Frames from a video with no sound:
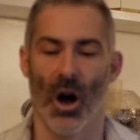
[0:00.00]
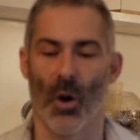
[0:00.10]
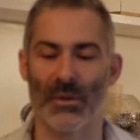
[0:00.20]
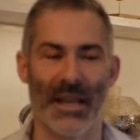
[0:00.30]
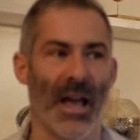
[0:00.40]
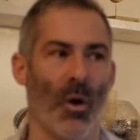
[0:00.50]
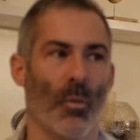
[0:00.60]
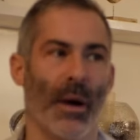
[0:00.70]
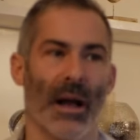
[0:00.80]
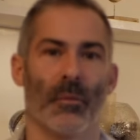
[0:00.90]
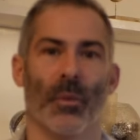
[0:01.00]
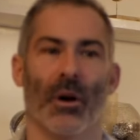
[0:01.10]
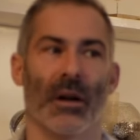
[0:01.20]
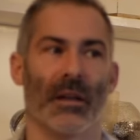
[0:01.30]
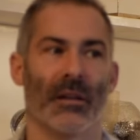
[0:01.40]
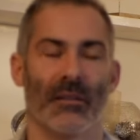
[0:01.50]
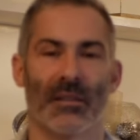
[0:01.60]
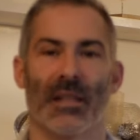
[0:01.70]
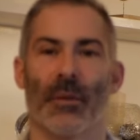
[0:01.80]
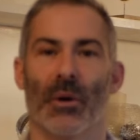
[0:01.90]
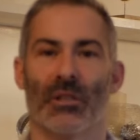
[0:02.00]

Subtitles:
I was held back by the stammer.